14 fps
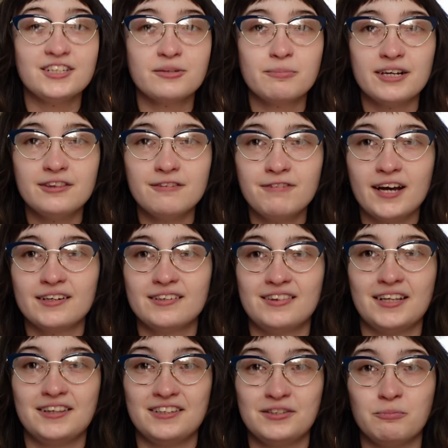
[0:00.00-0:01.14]
Despite the fact
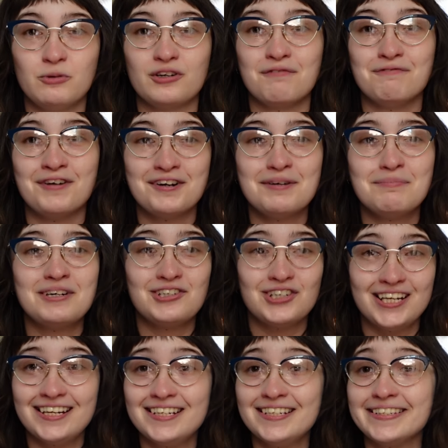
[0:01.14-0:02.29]
that this book very much
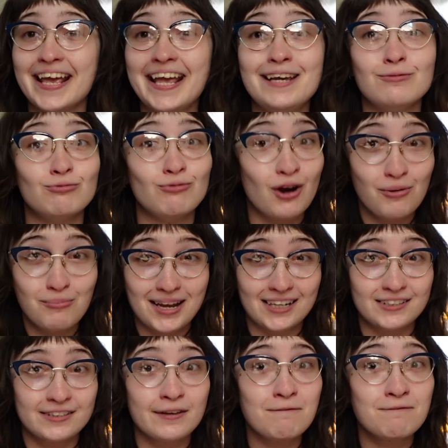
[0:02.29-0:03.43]
is a
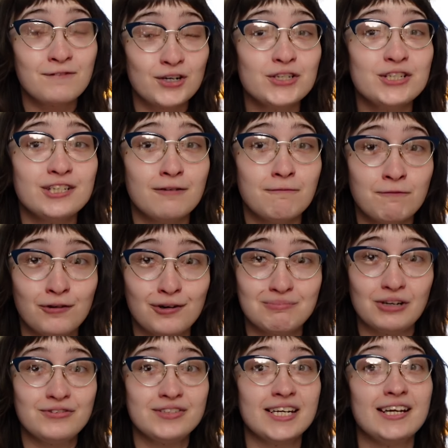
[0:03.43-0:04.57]
romance, first and
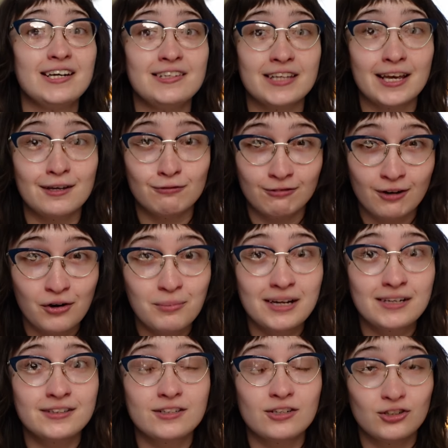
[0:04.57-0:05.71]
foremost, it is a
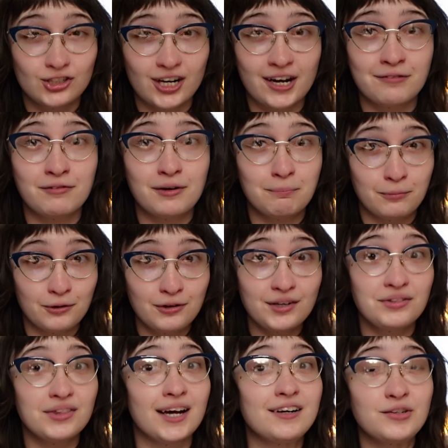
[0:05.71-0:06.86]
romance genre
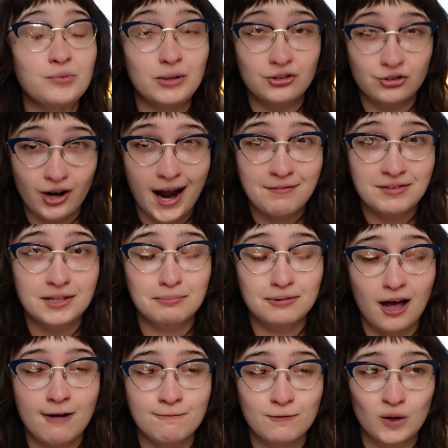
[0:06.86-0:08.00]
book. That is what drives the
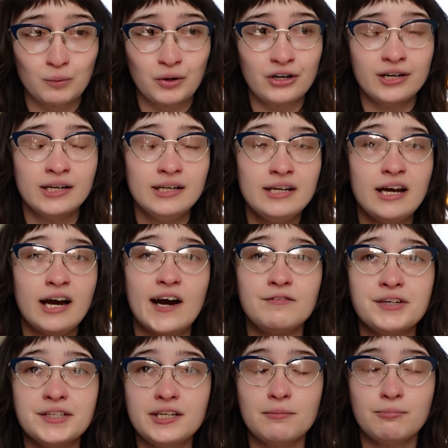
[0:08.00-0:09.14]
plot forward. I
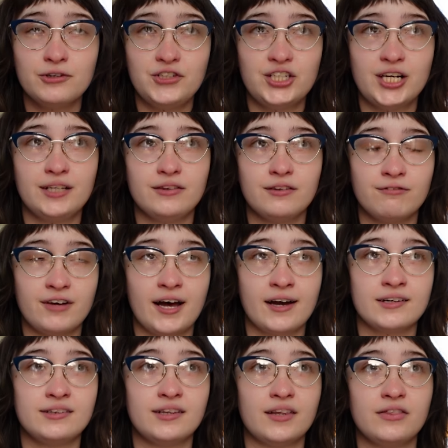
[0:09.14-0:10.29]
really appreciate the
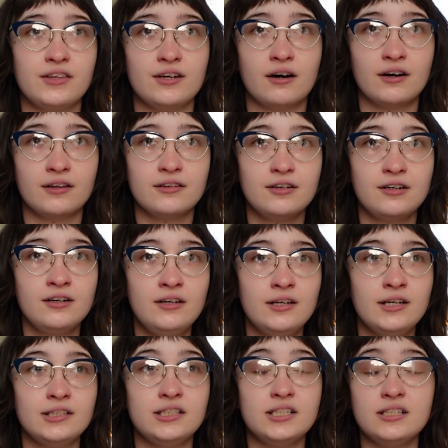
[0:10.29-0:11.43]
fact that the author
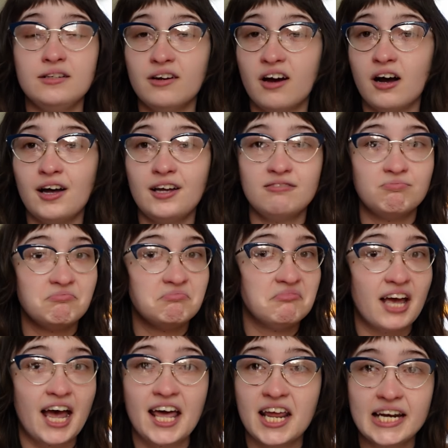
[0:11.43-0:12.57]
did not
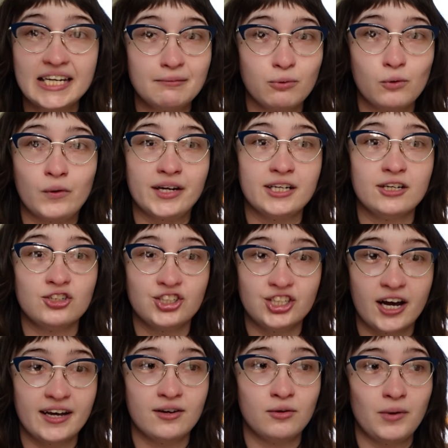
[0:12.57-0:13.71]
at any point
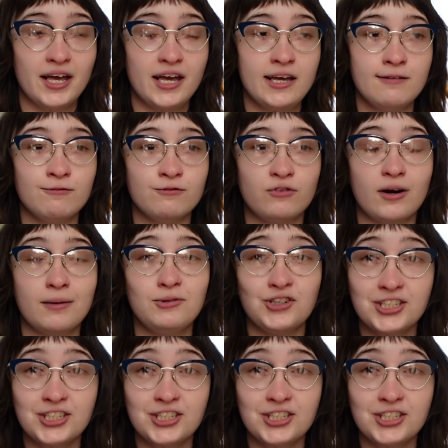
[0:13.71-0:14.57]
shy away from